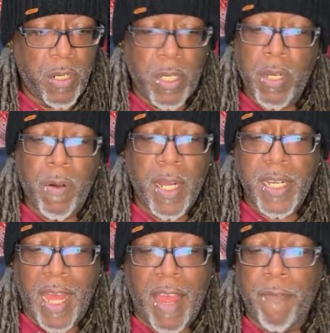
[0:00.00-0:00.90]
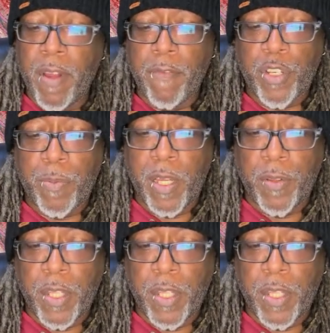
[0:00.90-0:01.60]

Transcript: No, I have never smelled